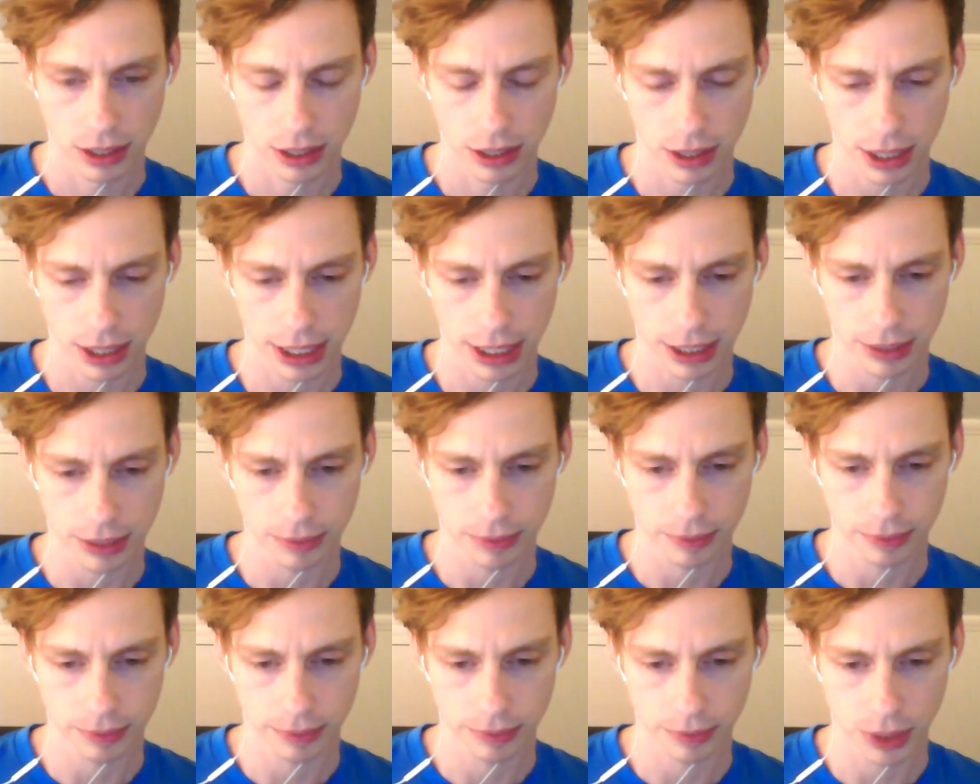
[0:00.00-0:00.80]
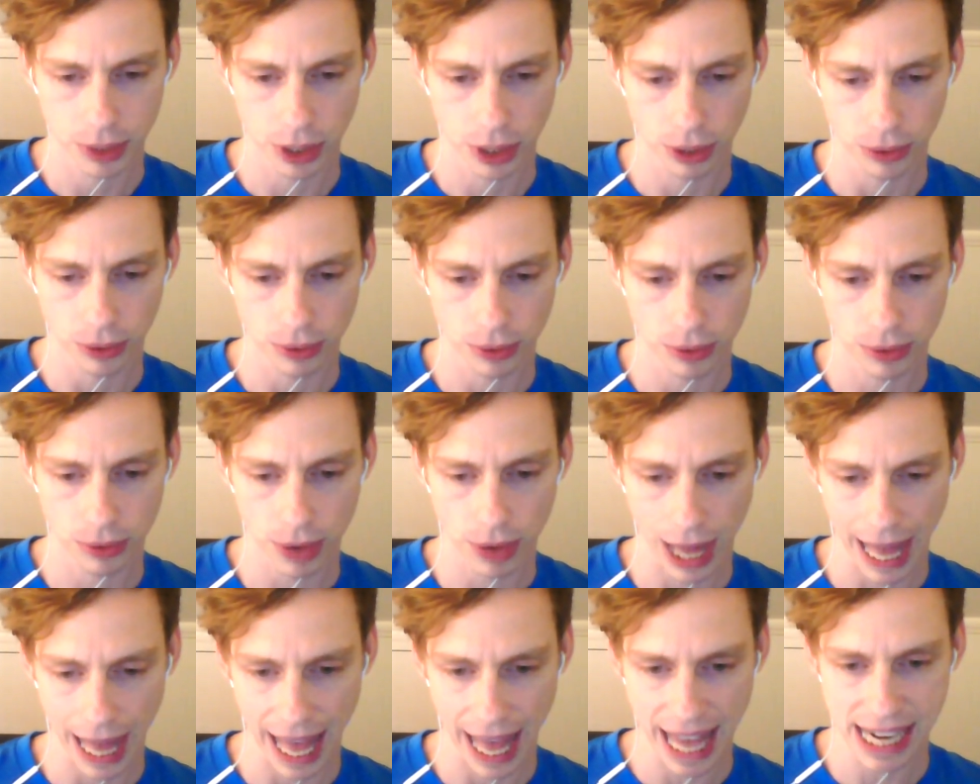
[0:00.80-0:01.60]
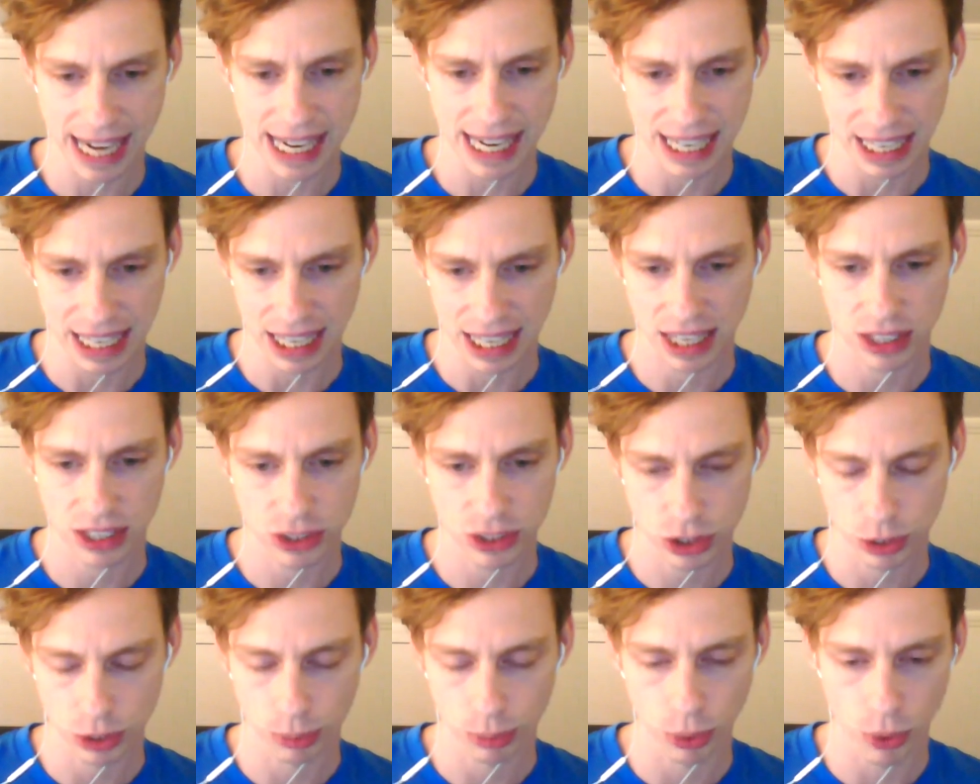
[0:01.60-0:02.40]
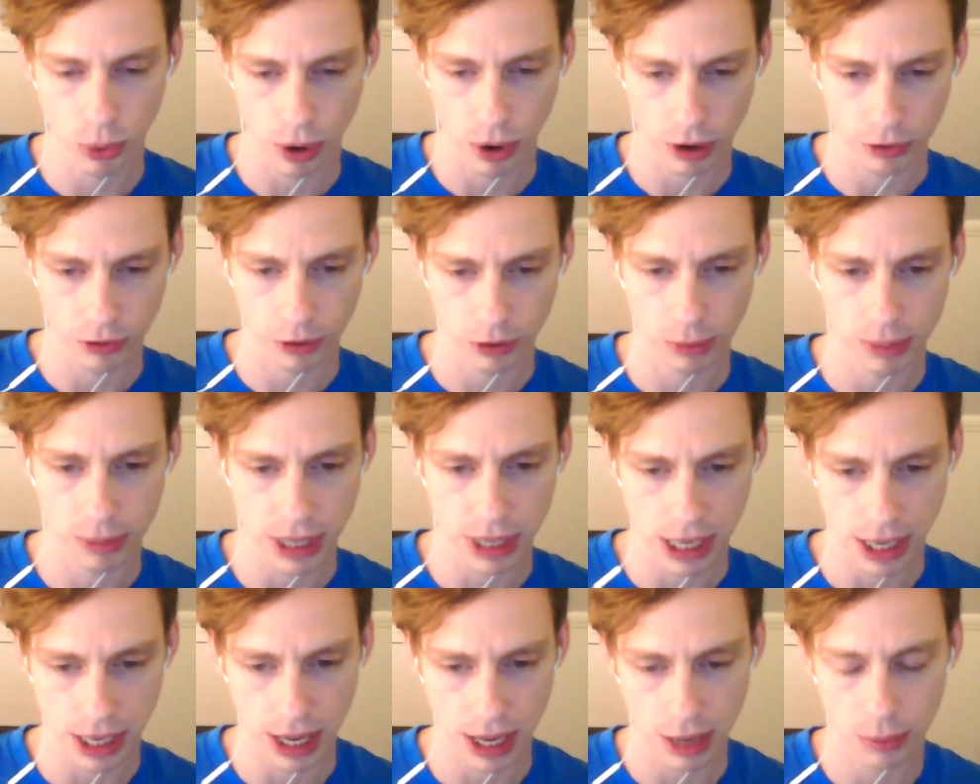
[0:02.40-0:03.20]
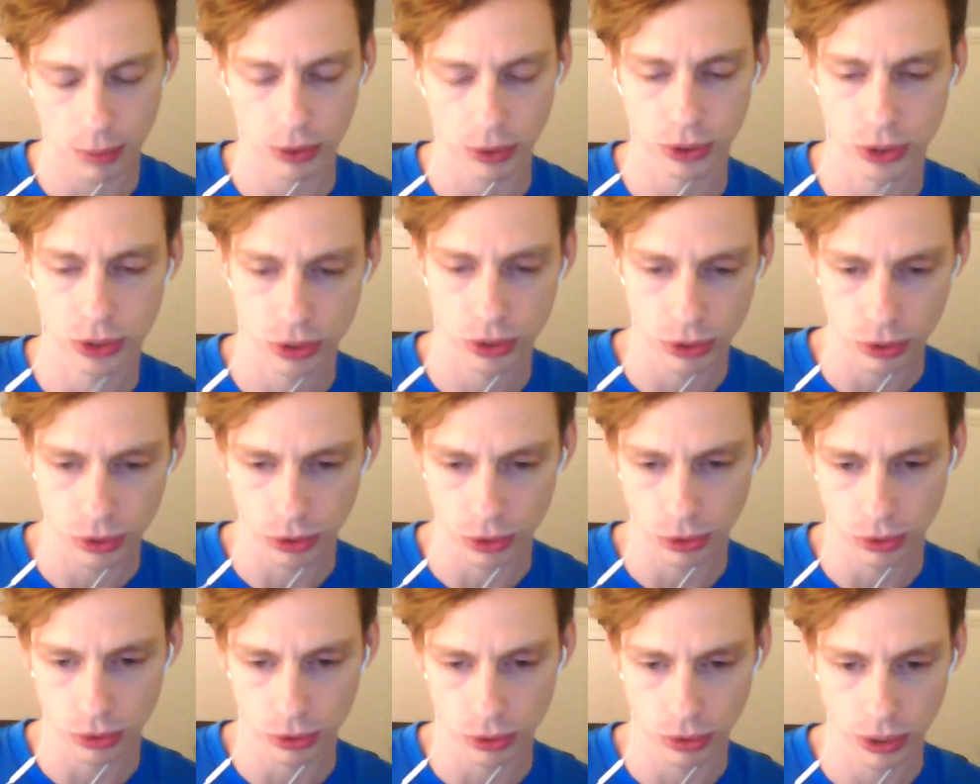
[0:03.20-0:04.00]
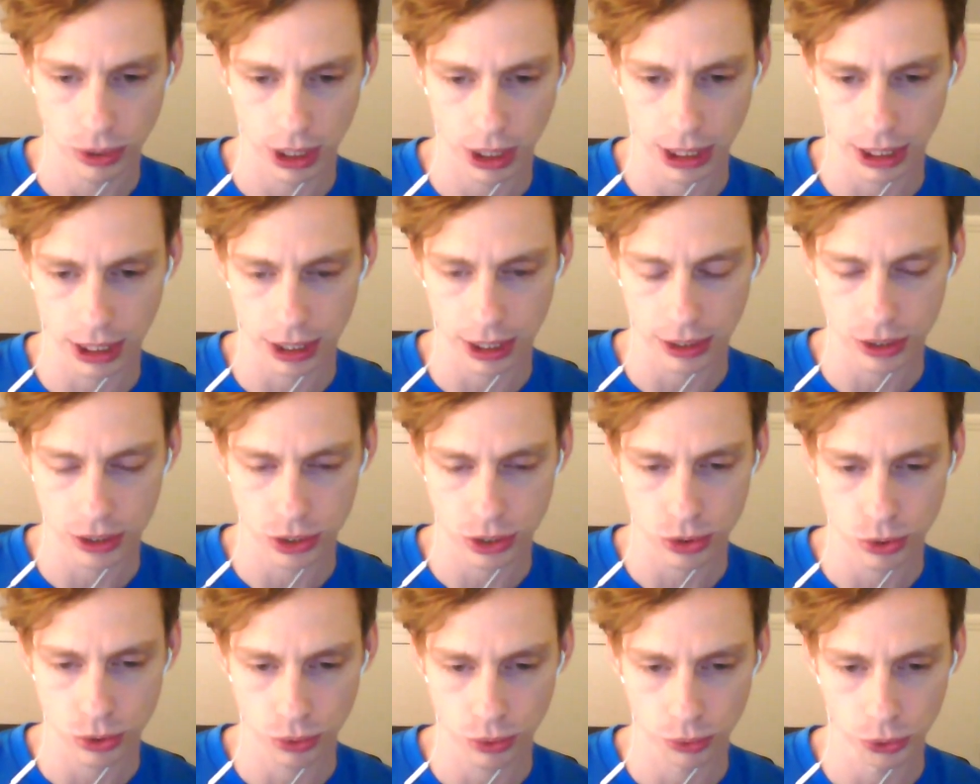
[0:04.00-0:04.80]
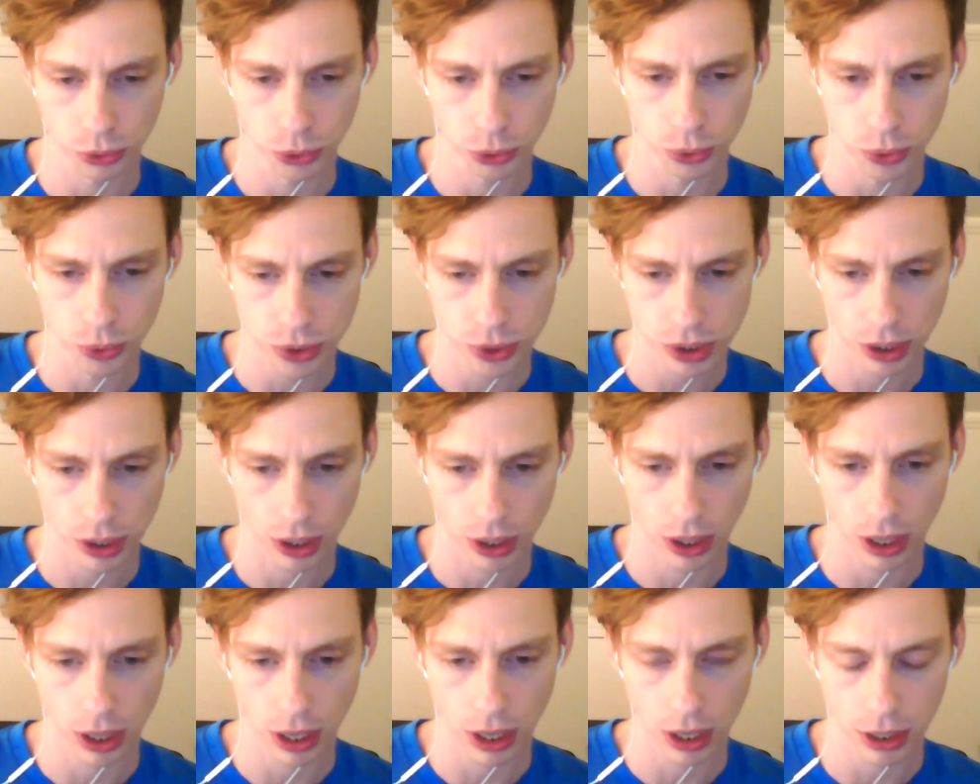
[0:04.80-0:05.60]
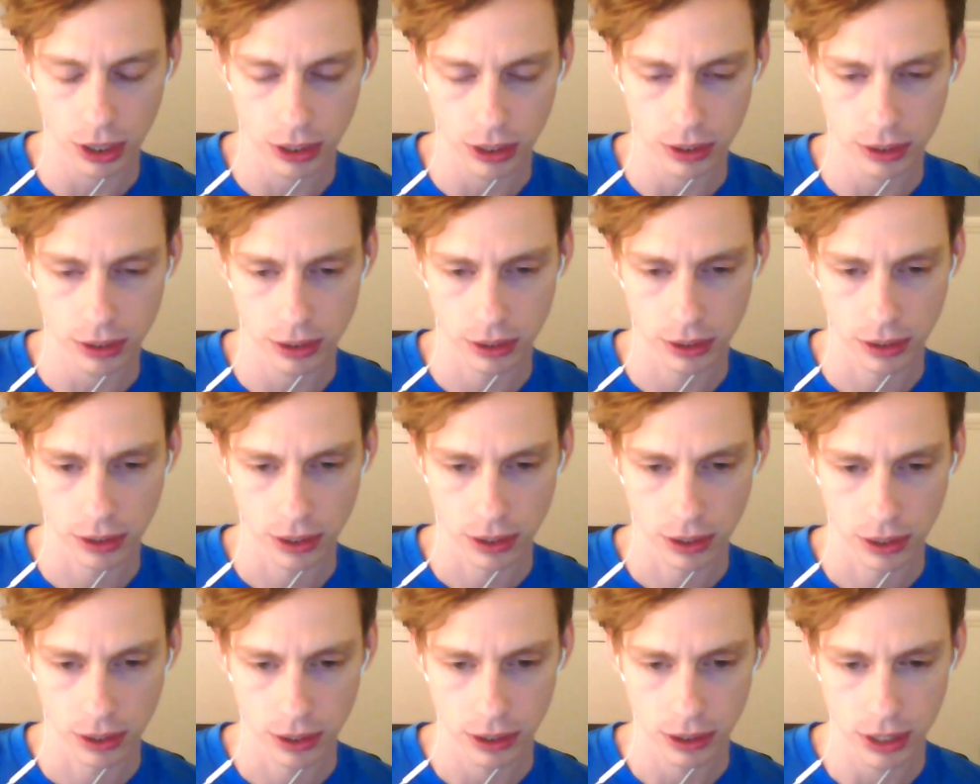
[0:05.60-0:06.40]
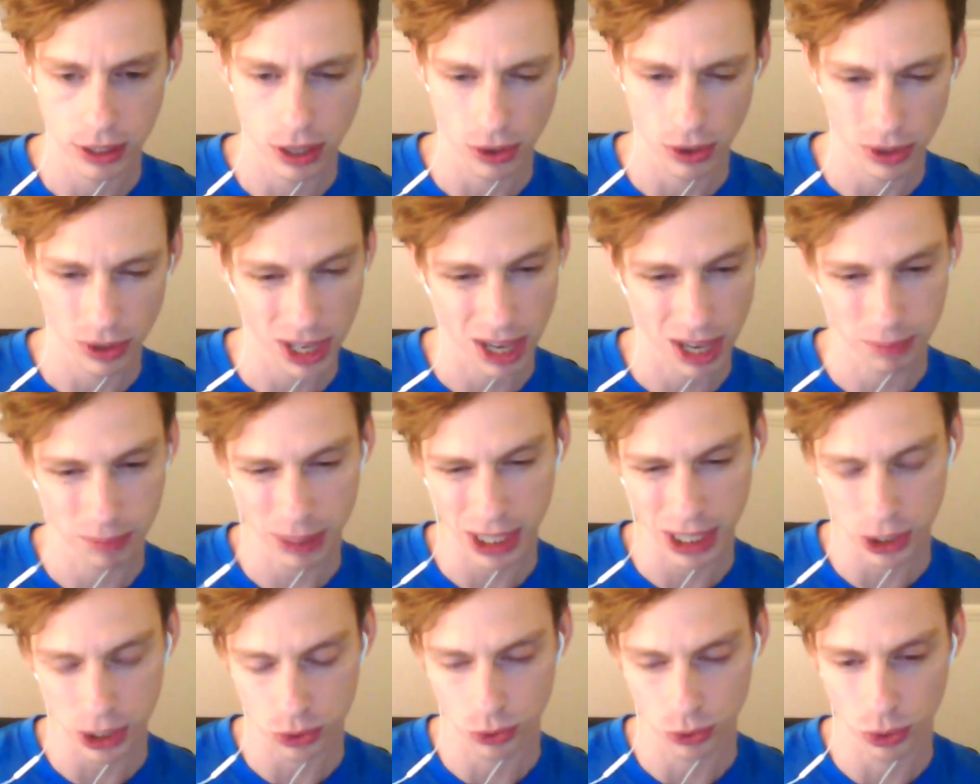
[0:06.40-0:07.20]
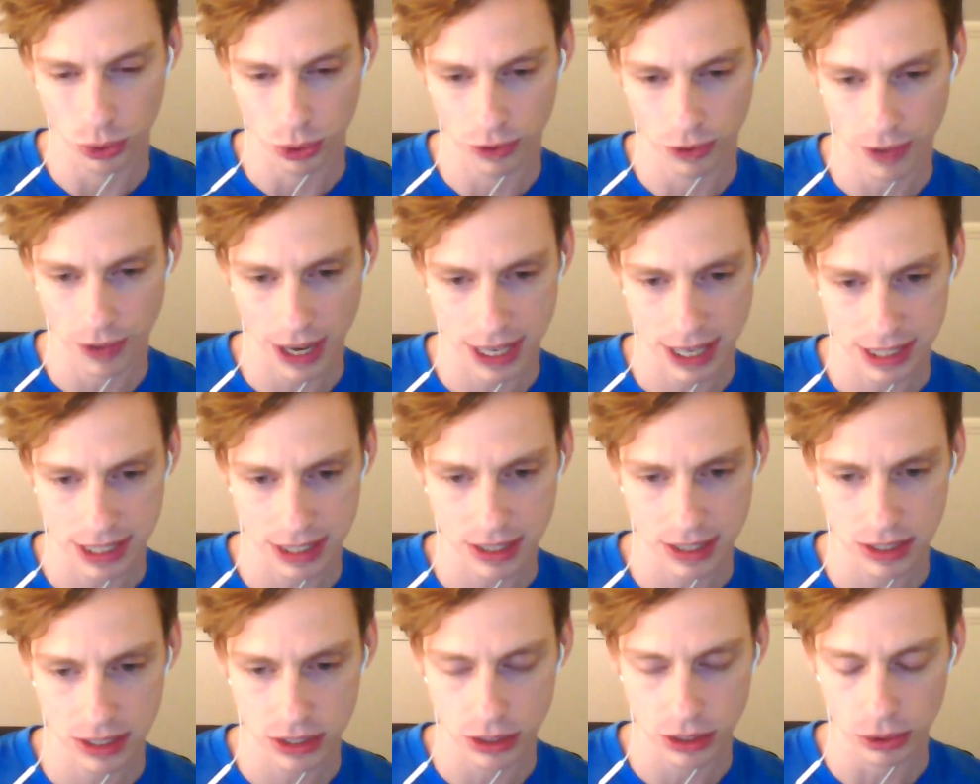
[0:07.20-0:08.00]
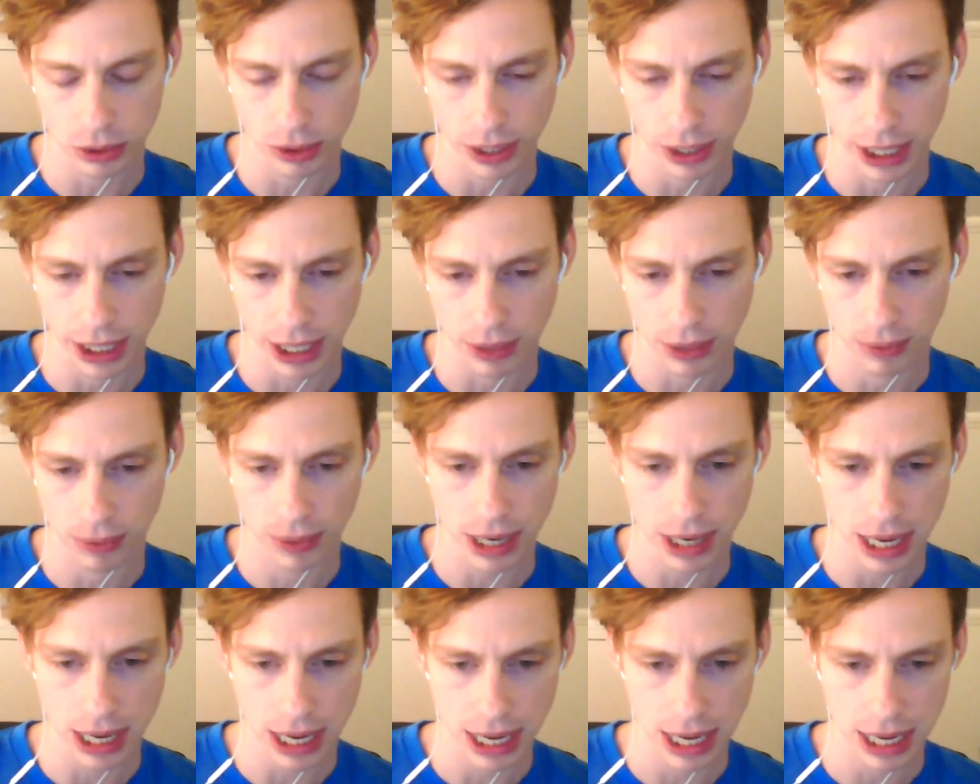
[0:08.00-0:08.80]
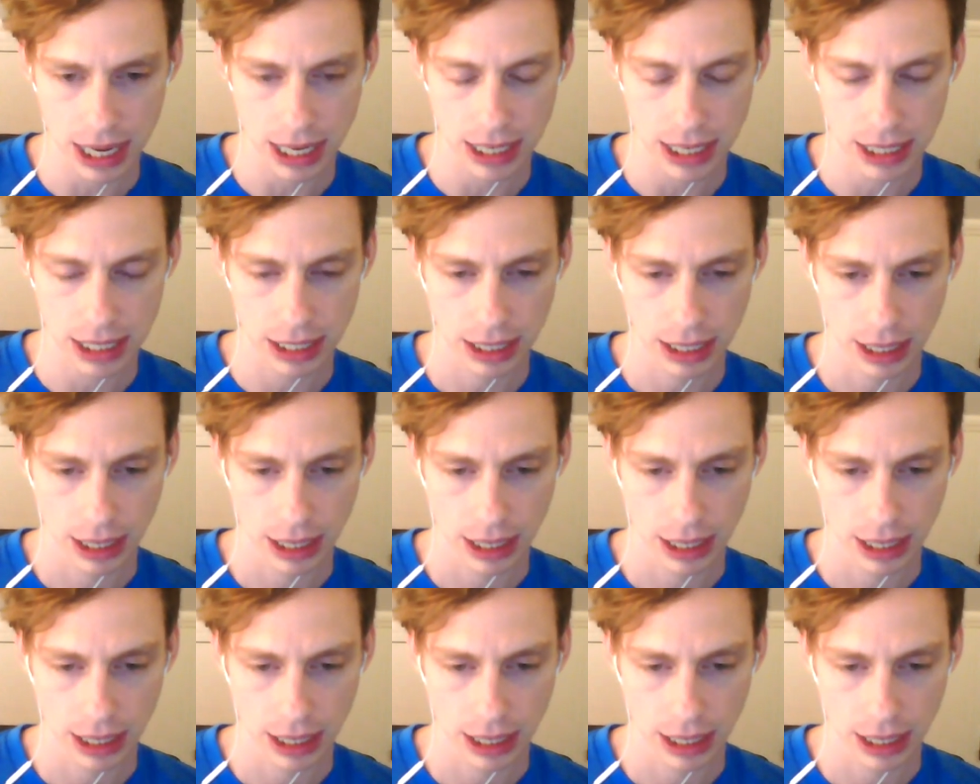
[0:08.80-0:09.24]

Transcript: um, you know, adding in support for being able to uh, do root on you know complex root devices so like raid